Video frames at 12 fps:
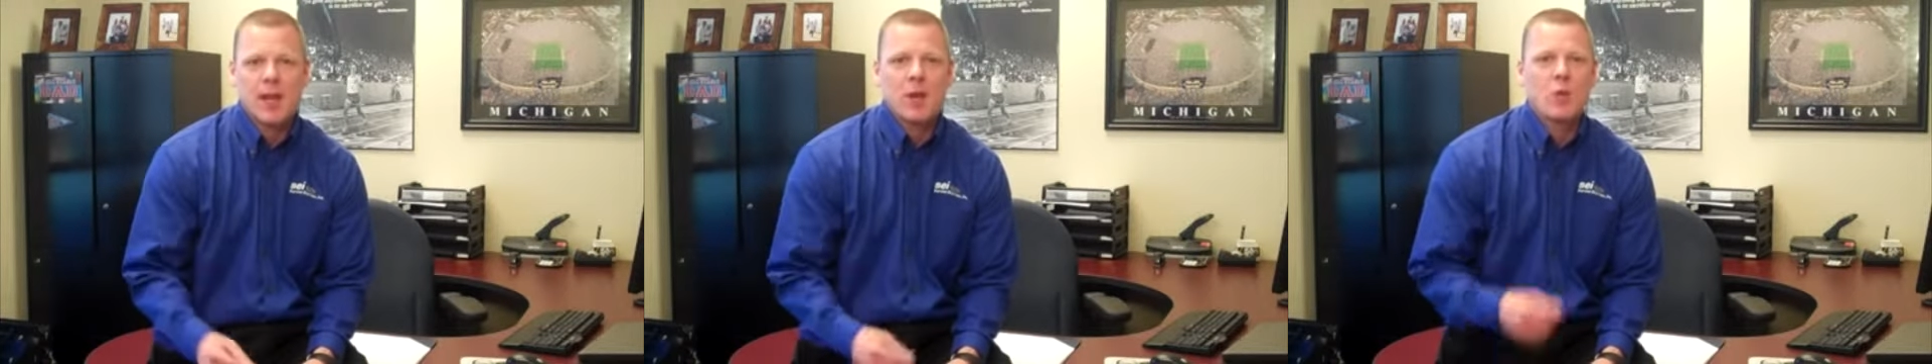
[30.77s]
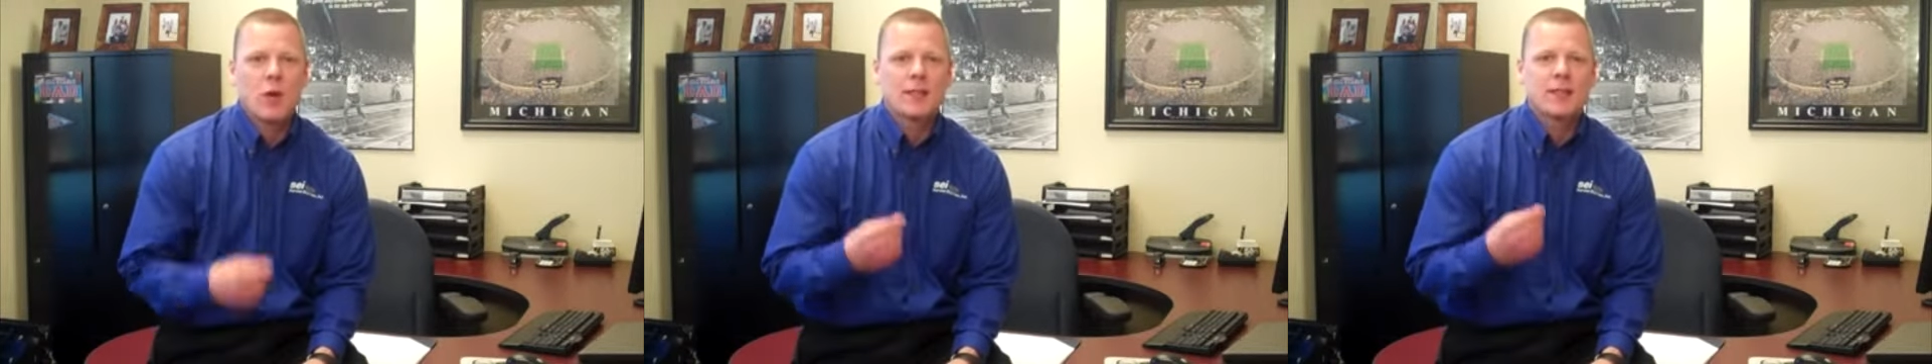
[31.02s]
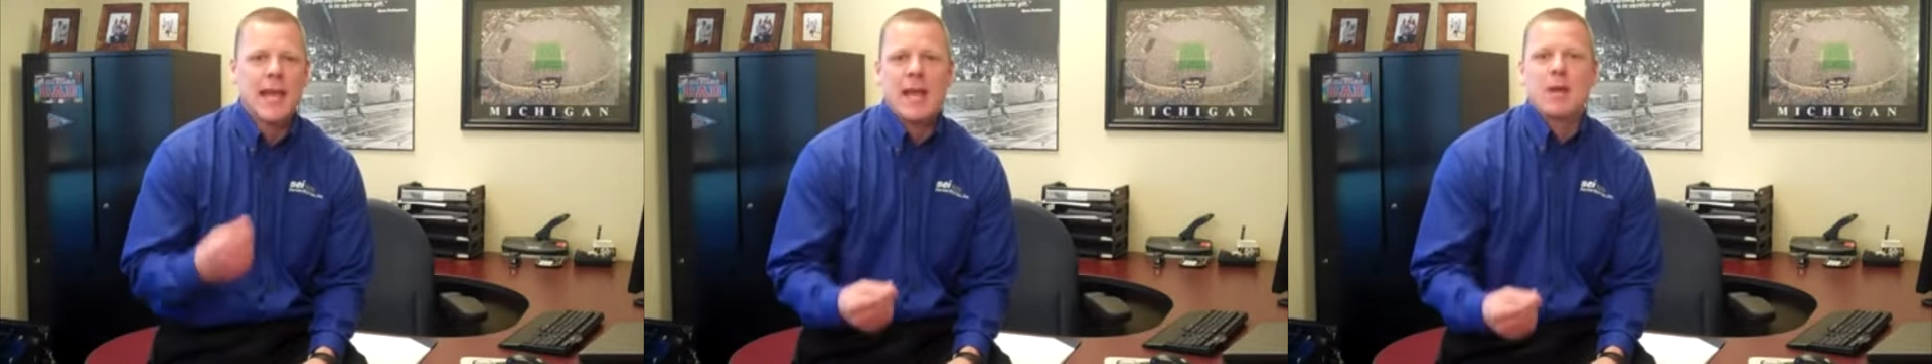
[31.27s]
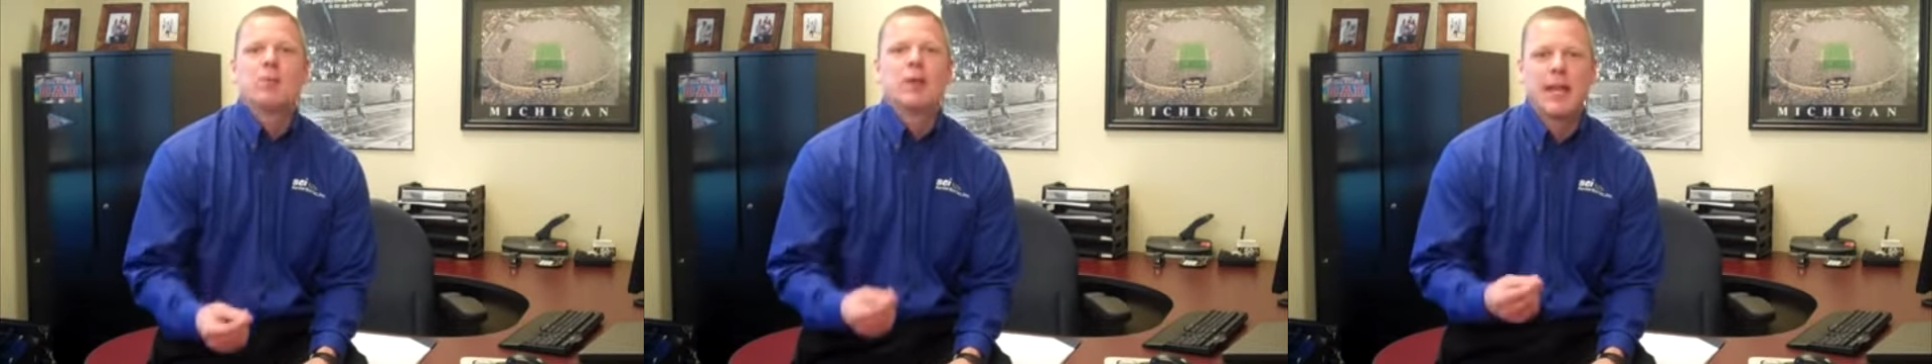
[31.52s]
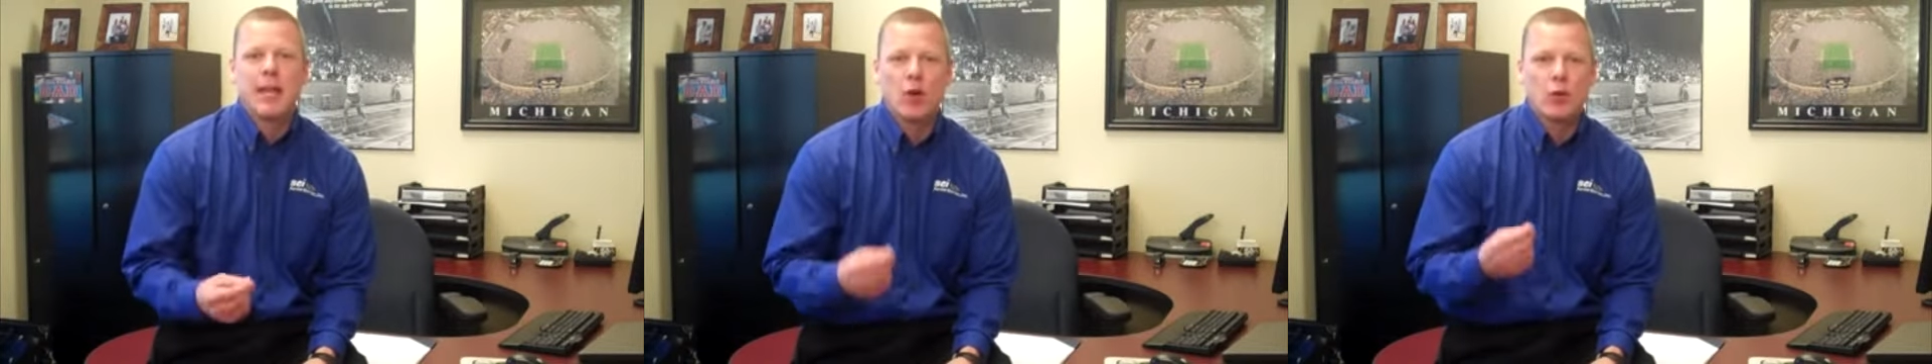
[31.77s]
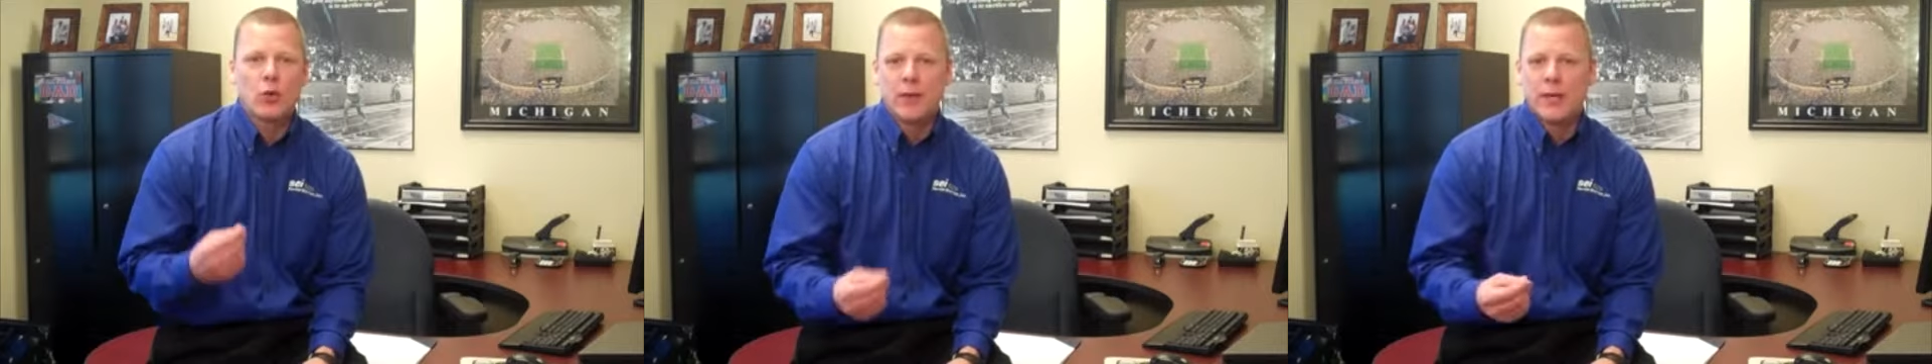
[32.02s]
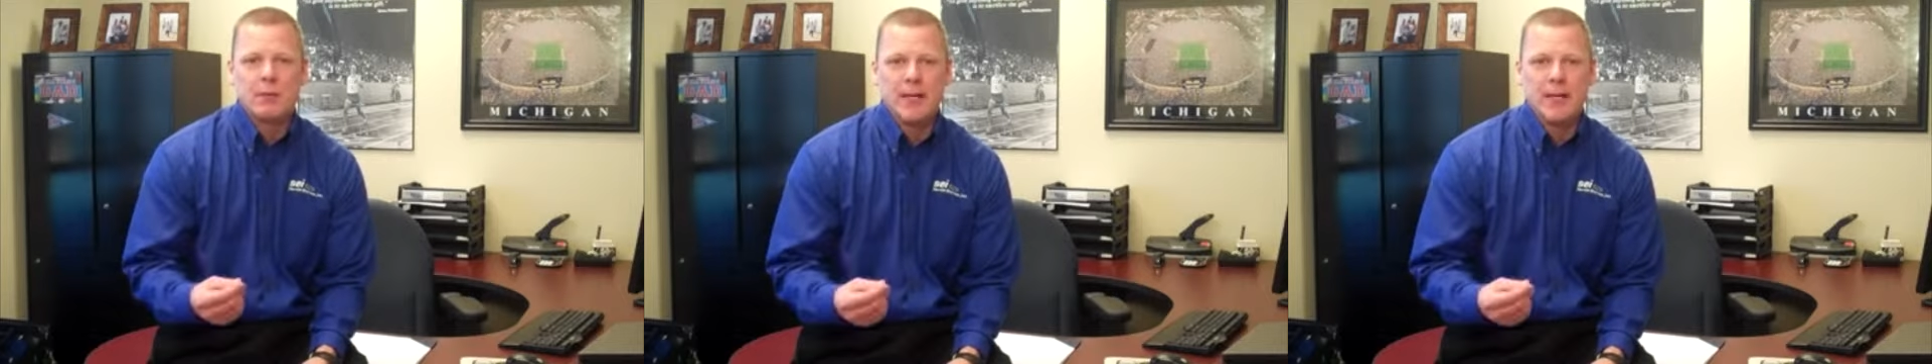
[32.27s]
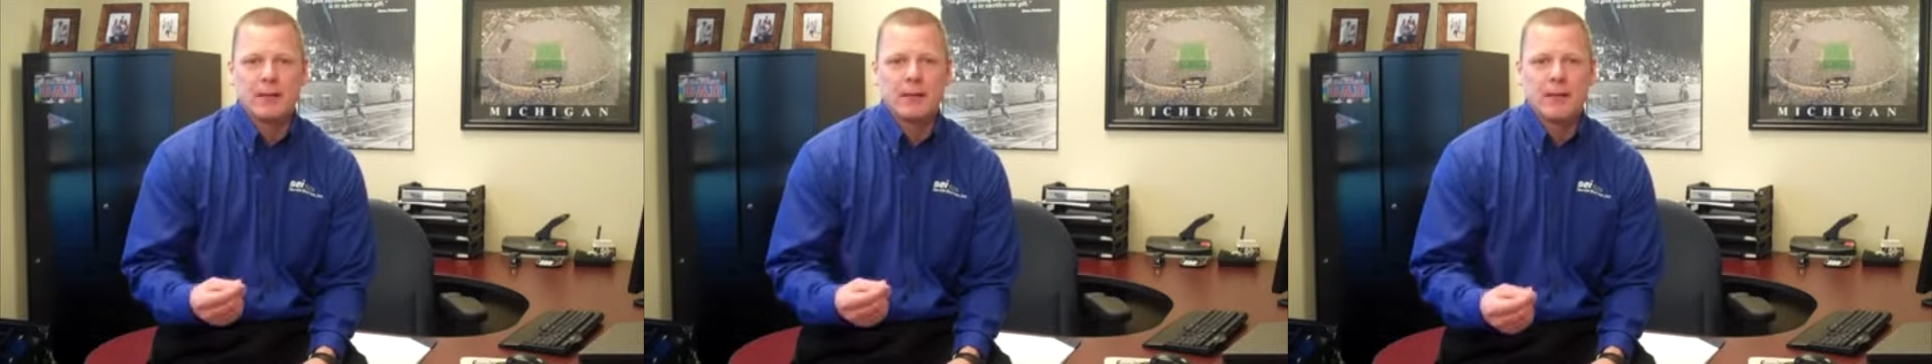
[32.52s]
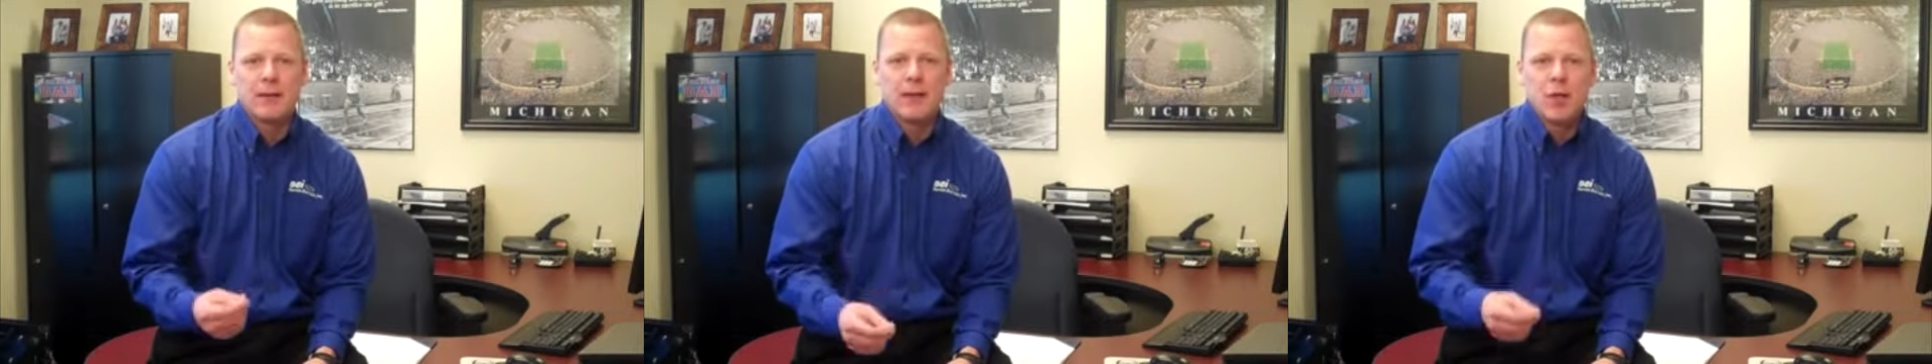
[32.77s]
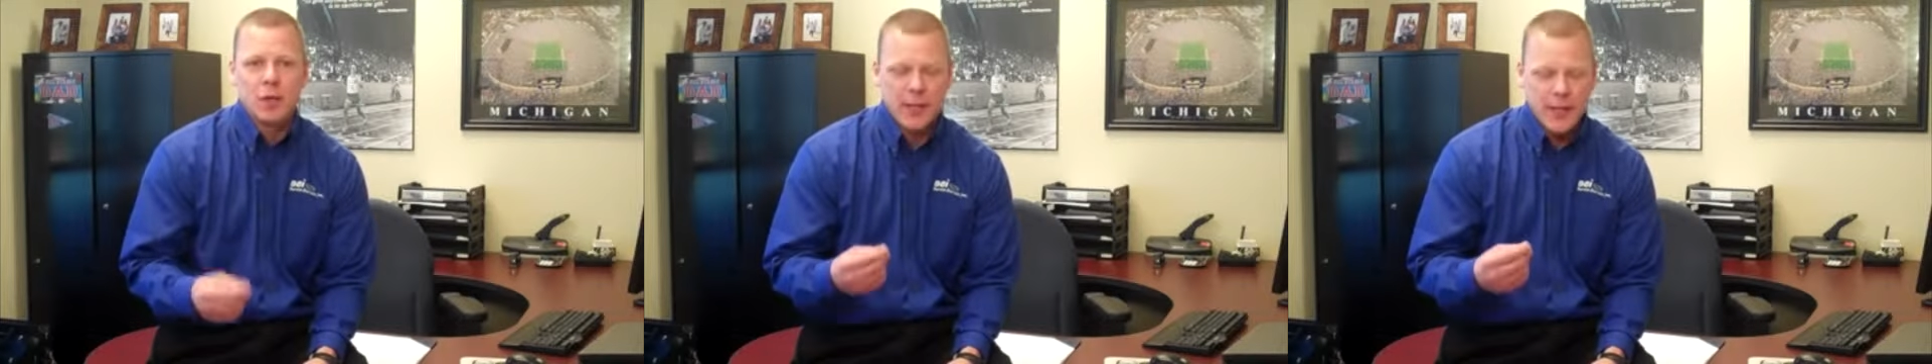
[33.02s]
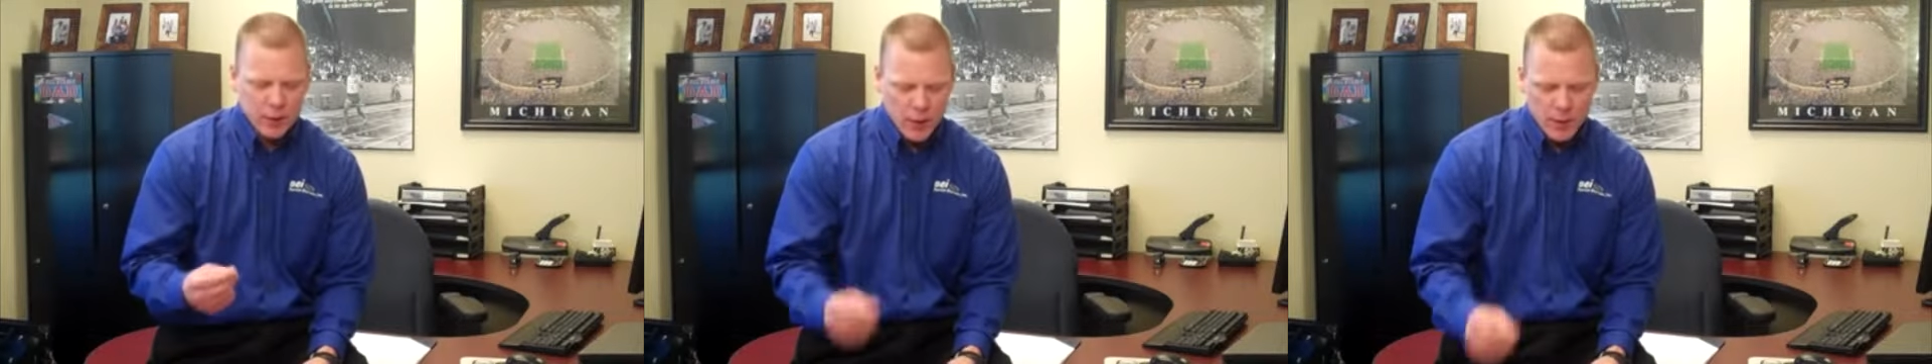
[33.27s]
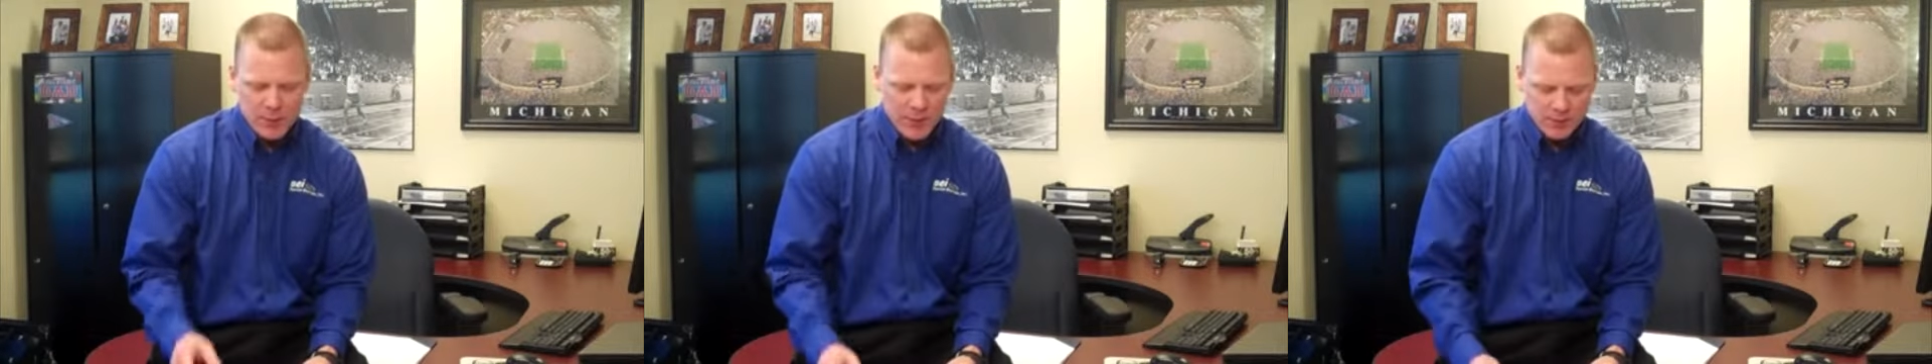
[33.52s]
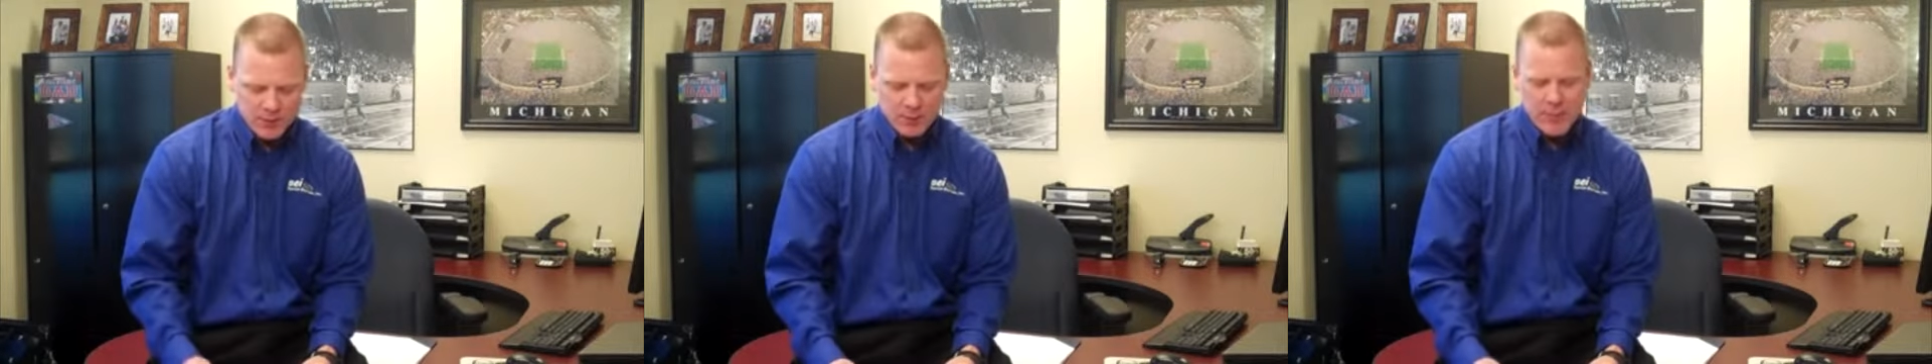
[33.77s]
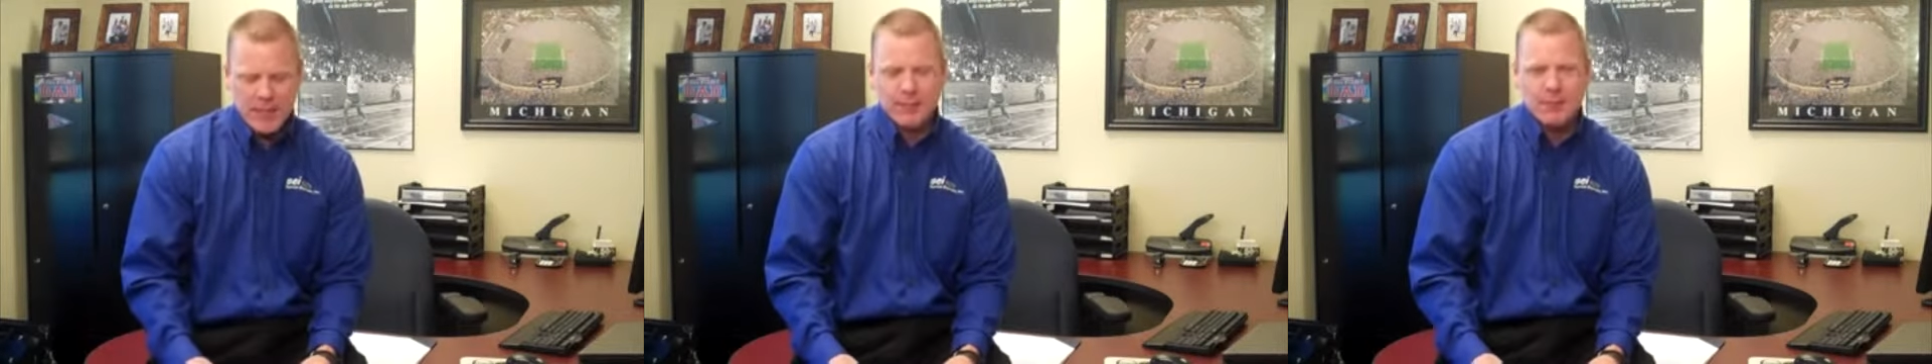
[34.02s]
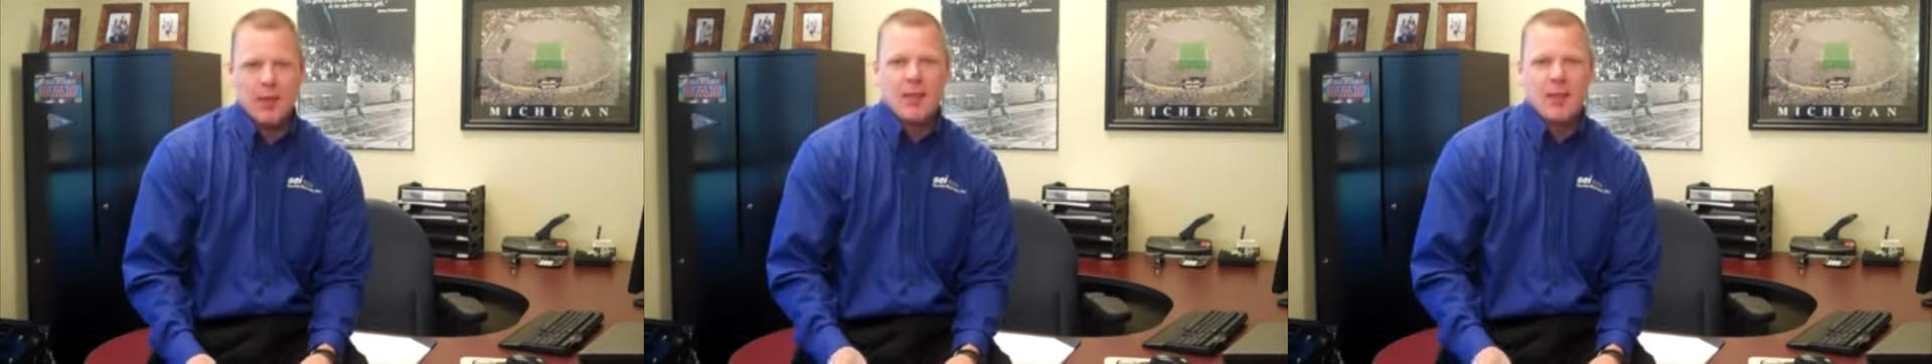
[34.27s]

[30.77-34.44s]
And what does an A player really mean? Well, here's what it means to me.